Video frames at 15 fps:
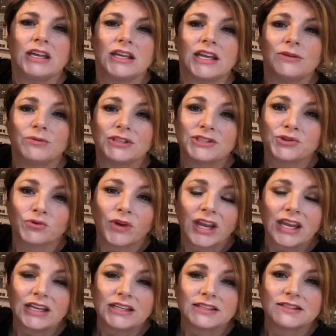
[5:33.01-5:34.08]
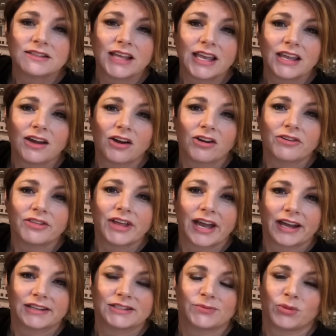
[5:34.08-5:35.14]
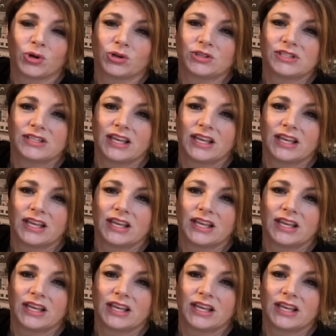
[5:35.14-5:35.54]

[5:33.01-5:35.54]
And what's great is they are the experts.